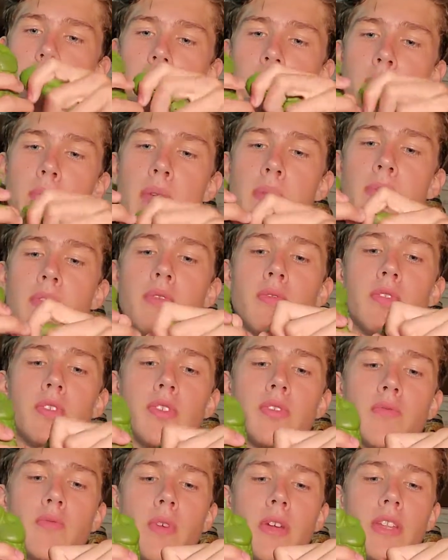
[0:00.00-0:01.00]
Maybe we
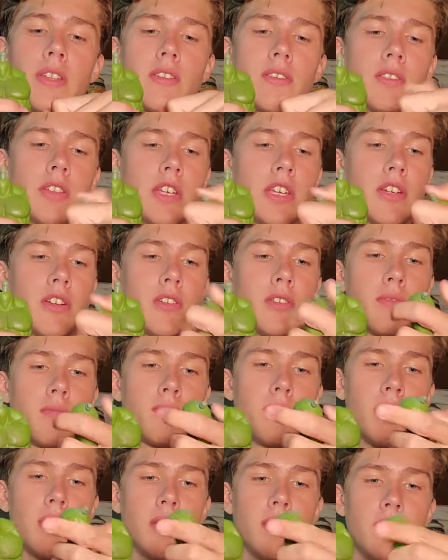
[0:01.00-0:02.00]
should wait till later,
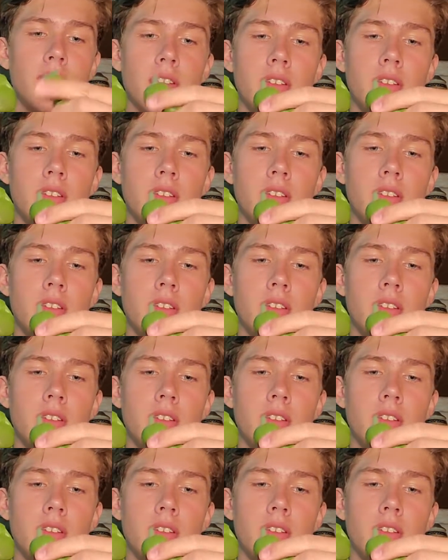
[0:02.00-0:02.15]
but